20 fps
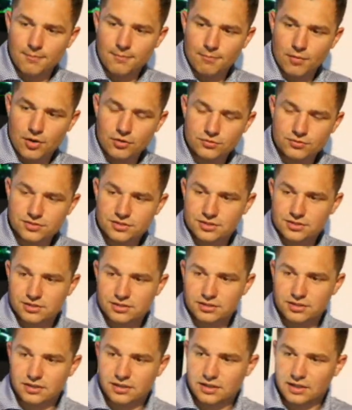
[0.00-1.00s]

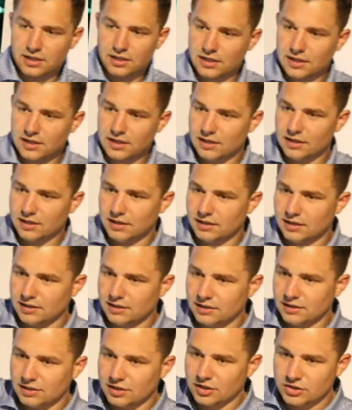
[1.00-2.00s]
Most
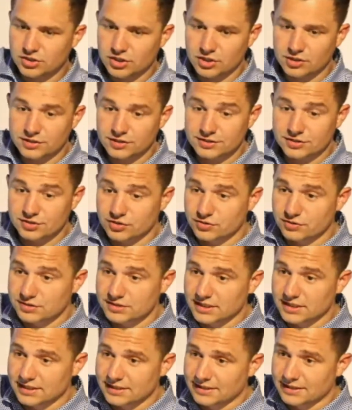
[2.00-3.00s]
attorneys
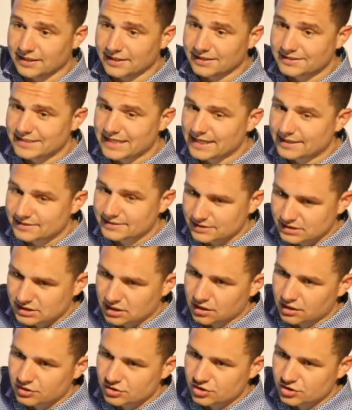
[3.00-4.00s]
do say that Texas
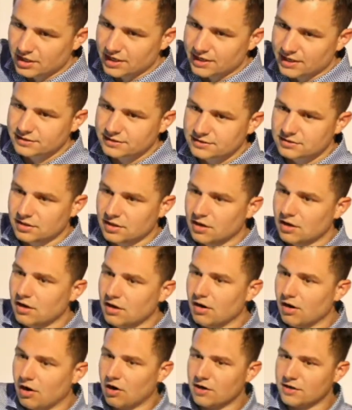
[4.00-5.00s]
contracts
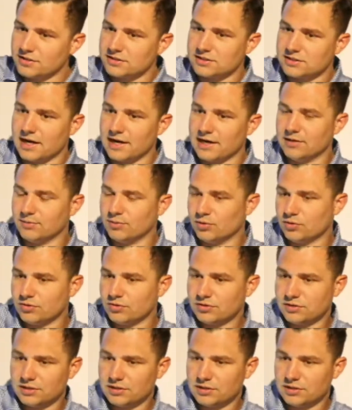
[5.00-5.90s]
are assignable